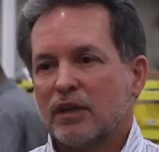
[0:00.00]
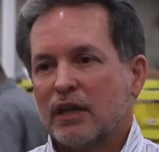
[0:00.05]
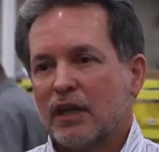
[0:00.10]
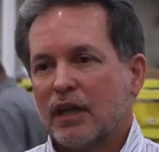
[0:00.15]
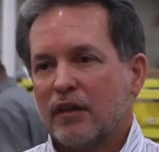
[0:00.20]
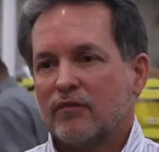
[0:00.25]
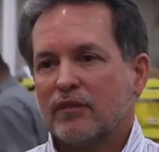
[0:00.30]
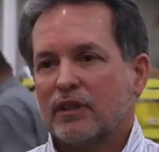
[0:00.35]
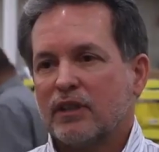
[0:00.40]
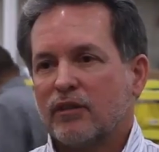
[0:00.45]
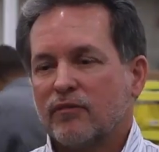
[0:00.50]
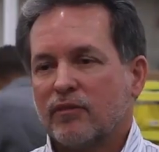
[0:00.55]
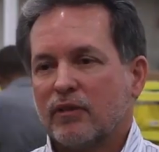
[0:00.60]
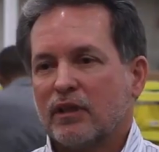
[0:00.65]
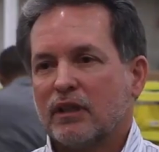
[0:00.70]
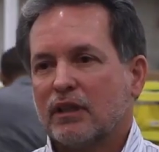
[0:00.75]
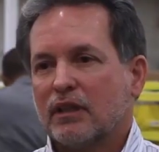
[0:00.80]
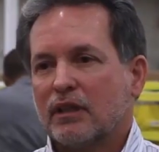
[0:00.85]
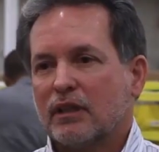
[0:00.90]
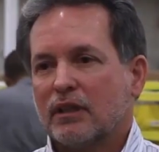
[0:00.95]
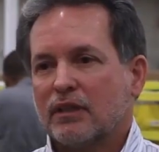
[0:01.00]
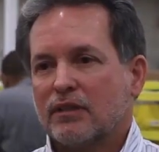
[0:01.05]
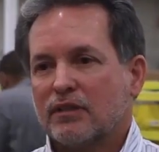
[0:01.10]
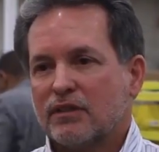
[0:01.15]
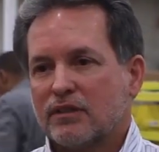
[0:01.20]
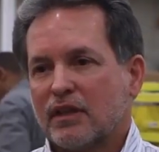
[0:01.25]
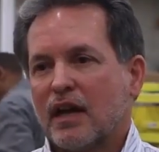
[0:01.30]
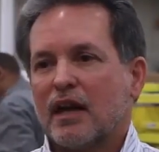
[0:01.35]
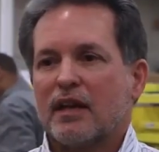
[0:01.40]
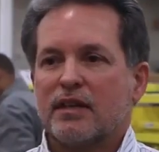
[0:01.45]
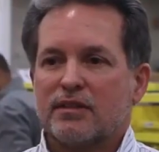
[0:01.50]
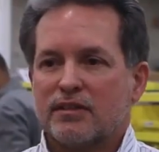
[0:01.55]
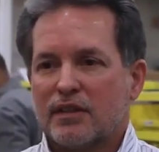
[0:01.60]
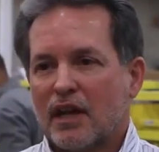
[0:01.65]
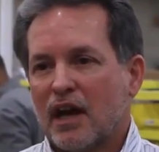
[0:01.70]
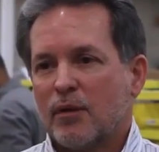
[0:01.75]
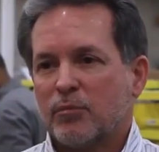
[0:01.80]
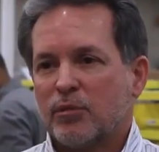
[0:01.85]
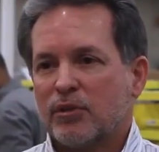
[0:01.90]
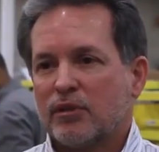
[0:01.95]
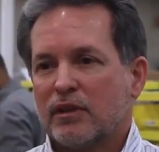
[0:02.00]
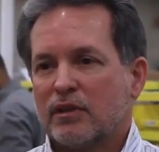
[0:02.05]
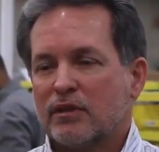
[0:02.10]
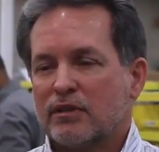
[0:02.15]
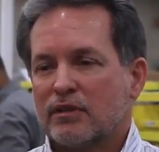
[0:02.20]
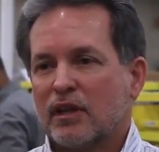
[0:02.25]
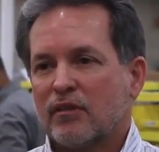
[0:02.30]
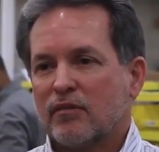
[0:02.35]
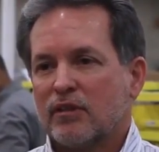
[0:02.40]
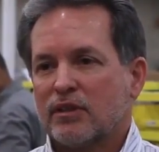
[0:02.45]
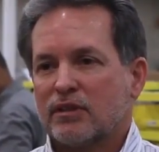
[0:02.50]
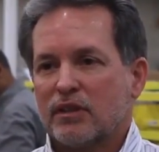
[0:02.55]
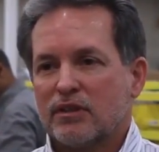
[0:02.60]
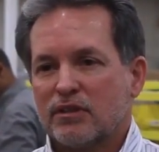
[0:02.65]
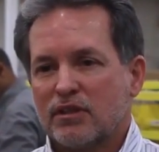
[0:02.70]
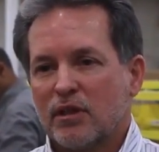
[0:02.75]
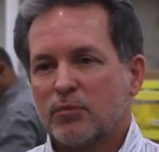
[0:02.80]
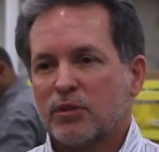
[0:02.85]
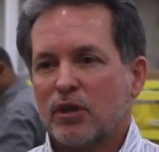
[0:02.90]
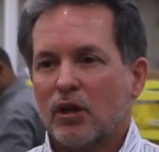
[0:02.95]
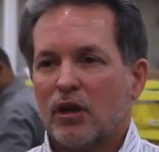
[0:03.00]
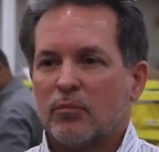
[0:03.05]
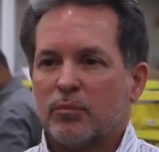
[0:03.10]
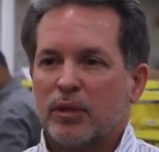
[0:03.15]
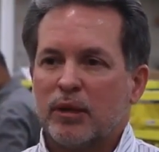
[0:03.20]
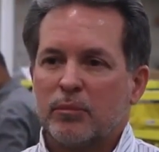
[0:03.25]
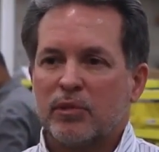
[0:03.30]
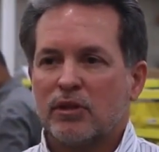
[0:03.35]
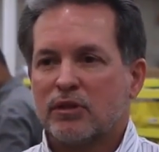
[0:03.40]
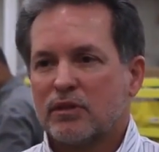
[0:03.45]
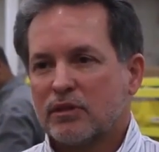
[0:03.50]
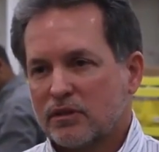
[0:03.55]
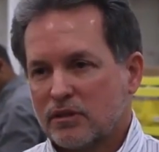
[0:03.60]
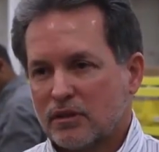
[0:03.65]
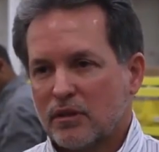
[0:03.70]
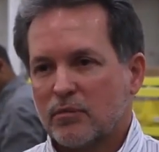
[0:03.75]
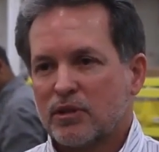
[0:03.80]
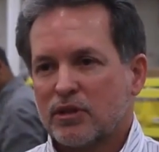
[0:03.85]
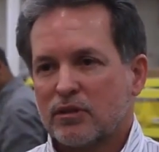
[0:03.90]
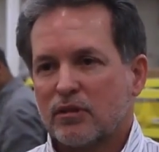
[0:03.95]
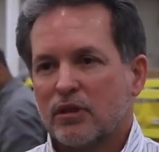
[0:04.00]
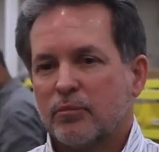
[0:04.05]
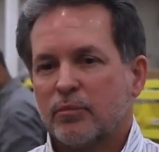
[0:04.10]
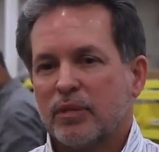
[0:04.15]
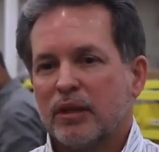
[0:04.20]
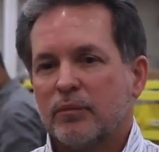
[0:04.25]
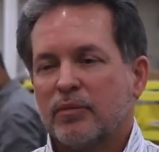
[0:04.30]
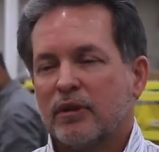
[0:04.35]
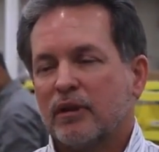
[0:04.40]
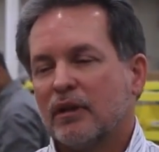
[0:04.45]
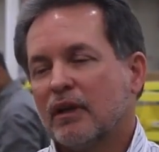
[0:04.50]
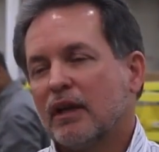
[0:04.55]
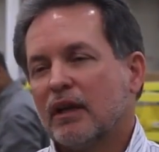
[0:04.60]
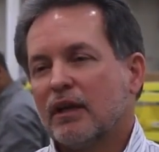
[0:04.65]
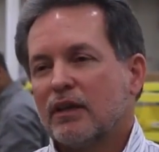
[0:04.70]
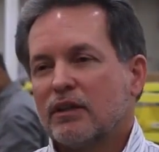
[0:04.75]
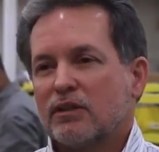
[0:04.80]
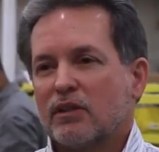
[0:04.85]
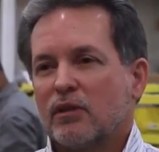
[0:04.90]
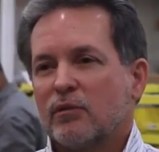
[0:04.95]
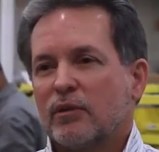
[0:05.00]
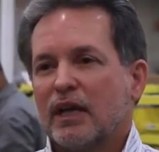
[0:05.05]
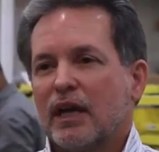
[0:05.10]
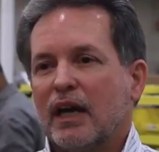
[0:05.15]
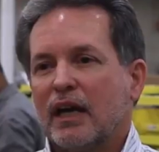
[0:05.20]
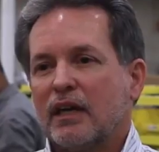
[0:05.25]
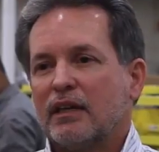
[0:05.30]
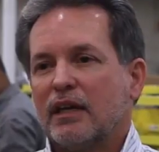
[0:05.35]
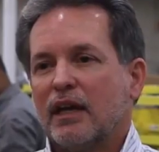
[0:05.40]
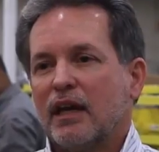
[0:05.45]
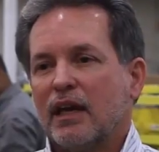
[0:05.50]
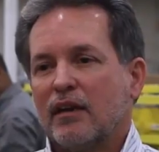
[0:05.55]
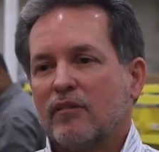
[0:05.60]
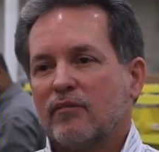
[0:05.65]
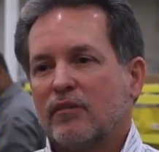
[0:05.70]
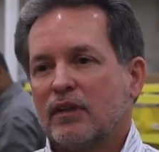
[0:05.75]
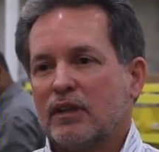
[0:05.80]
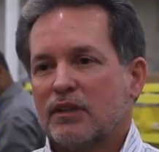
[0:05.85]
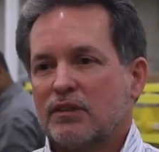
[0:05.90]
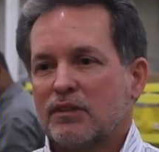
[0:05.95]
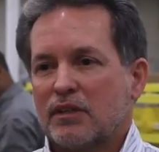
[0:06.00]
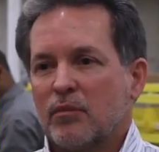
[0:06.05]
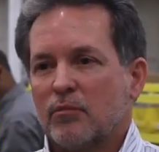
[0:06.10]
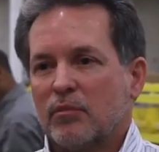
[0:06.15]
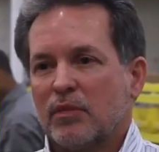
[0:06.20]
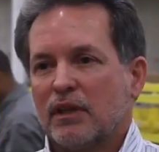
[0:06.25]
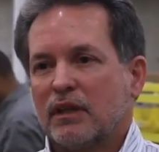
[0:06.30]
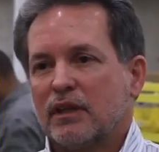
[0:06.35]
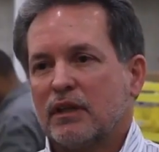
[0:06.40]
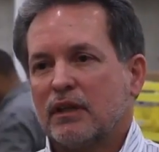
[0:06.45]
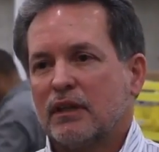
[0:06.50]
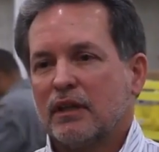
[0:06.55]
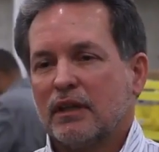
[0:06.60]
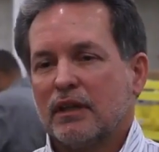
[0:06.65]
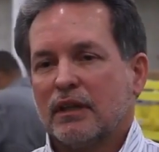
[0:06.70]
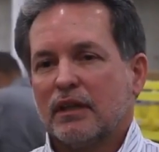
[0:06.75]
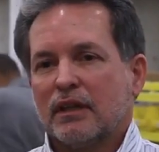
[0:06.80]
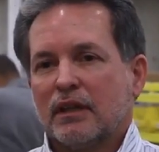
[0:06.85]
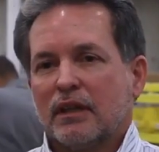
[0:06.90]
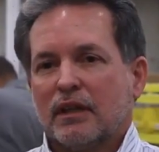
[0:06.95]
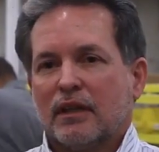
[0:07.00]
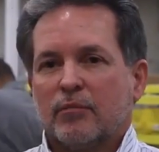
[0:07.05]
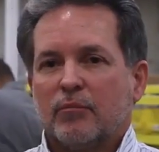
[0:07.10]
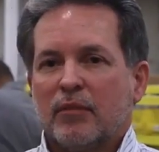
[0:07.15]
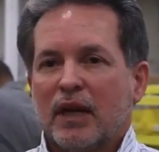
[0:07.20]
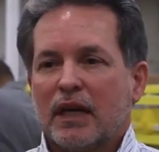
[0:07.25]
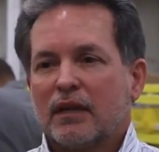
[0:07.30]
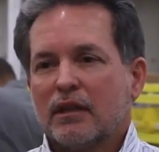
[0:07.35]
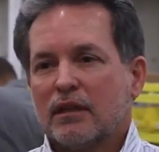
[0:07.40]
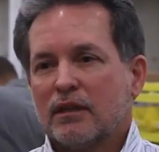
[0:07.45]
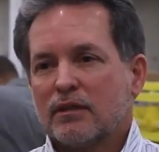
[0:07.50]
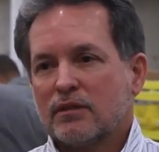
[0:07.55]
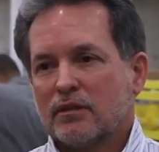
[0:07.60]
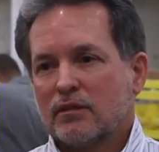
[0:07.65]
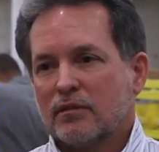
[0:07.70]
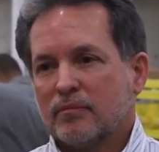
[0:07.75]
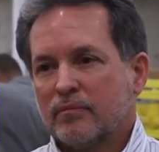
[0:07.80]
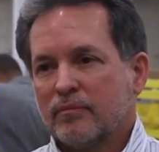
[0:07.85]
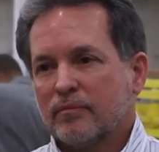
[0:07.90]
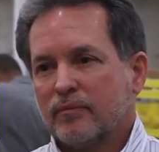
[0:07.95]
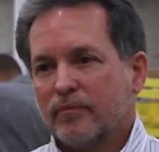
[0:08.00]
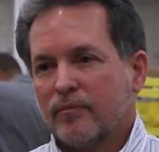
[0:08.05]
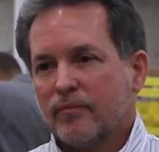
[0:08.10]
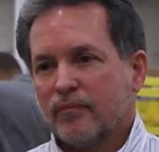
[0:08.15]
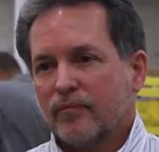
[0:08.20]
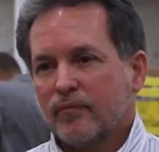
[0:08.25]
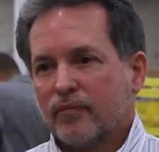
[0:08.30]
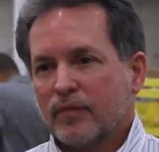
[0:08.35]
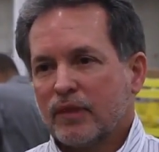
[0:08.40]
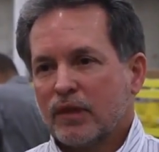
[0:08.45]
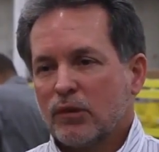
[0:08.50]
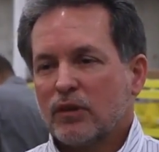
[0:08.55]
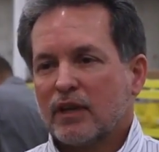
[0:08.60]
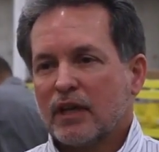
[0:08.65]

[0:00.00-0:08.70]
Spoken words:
we have different size operators, obviously, some tall people, some short people. So we had to have an assembly mechanism to